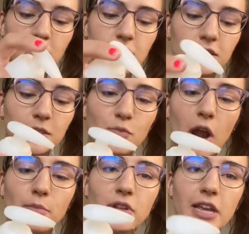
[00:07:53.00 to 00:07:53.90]
it's
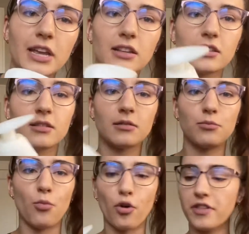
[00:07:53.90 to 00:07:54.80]
probably
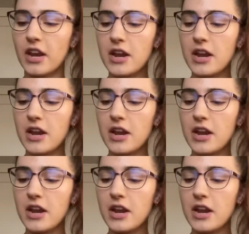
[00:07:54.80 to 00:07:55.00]
more than